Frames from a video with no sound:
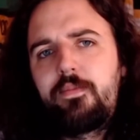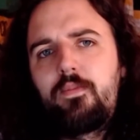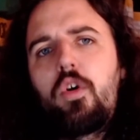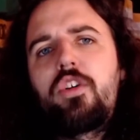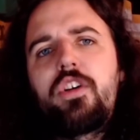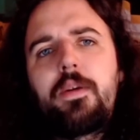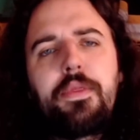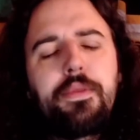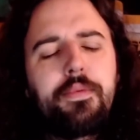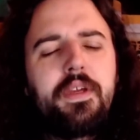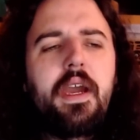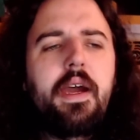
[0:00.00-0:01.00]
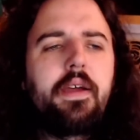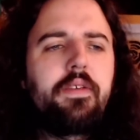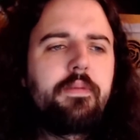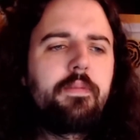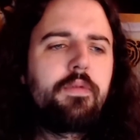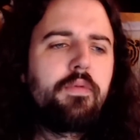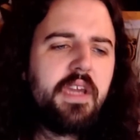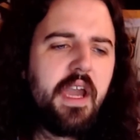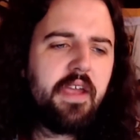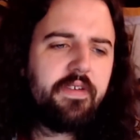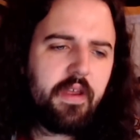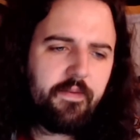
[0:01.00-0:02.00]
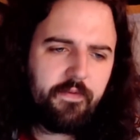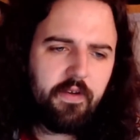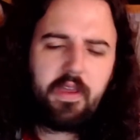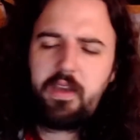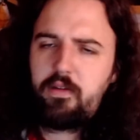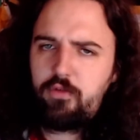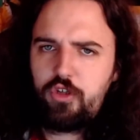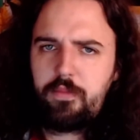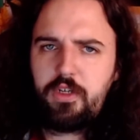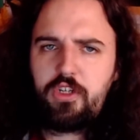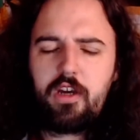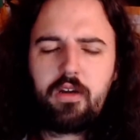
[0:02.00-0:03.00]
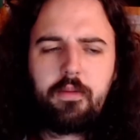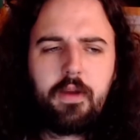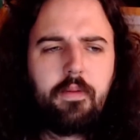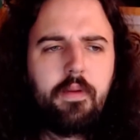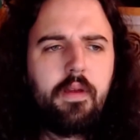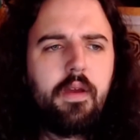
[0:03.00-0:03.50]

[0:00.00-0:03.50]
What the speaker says: We're going to talk about 3 guys. 3 guys that I feel like should be talked about.